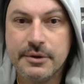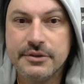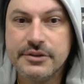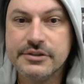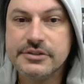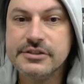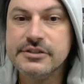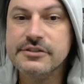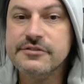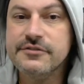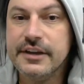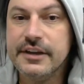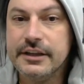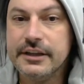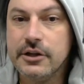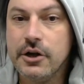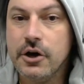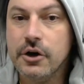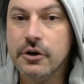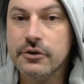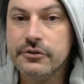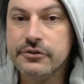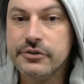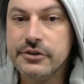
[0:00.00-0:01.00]
this is
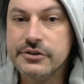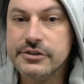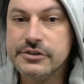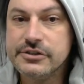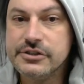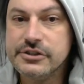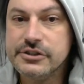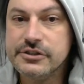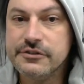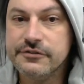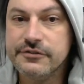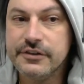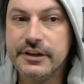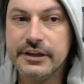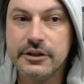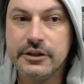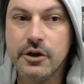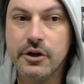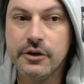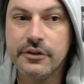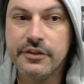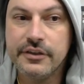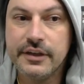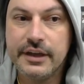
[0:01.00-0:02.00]
Vlog. So this is your
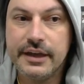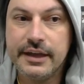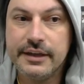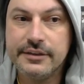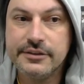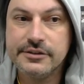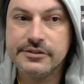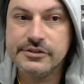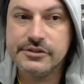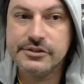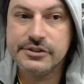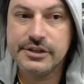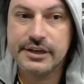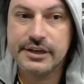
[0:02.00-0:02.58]
Vlog there, this is